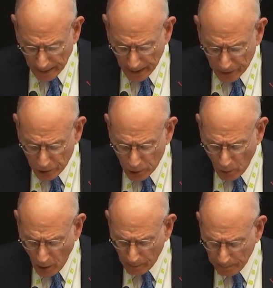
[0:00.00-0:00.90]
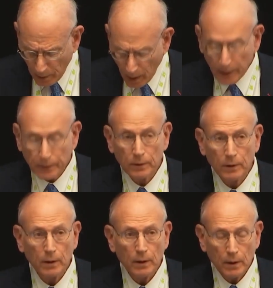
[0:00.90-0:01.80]
and to do our part
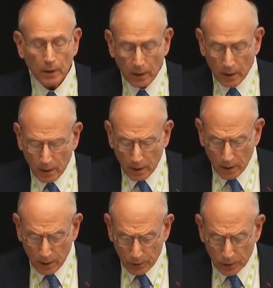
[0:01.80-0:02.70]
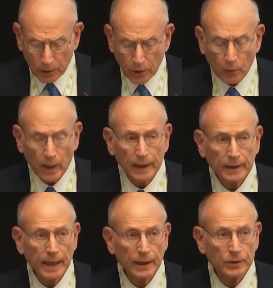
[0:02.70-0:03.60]
to correct
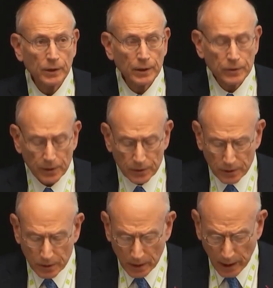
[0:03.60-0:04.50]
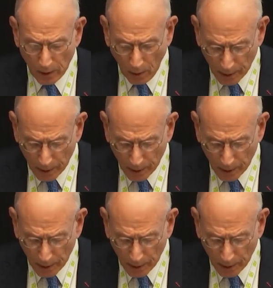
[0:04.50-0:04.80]
that injustice in our